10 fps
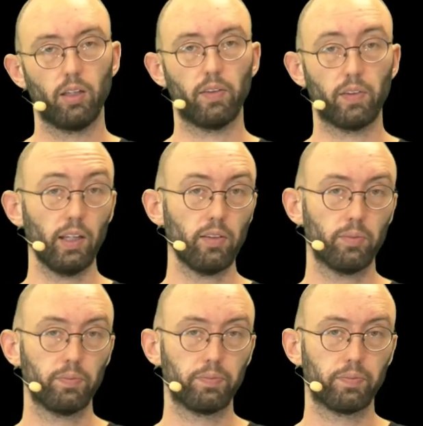Instead,
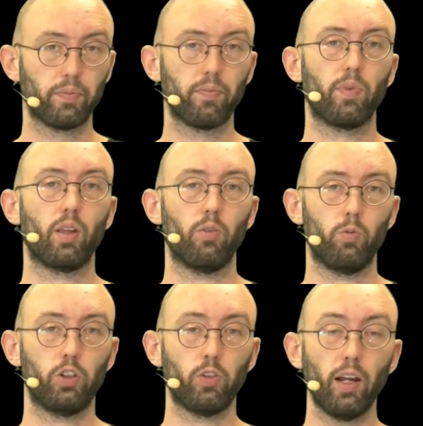
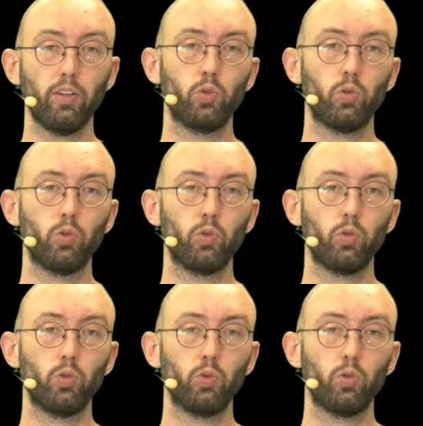we try